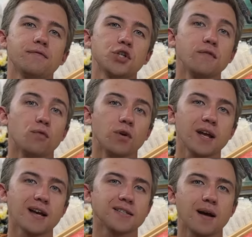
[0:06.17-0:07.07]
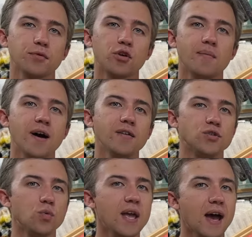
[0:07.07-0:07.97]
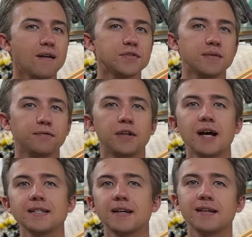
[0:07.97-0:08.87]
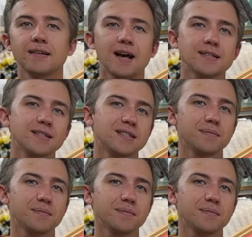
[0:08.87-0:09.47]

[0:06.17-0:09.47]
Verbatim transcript: fishing forecast, a couple of reminders. We have some fly tying classes,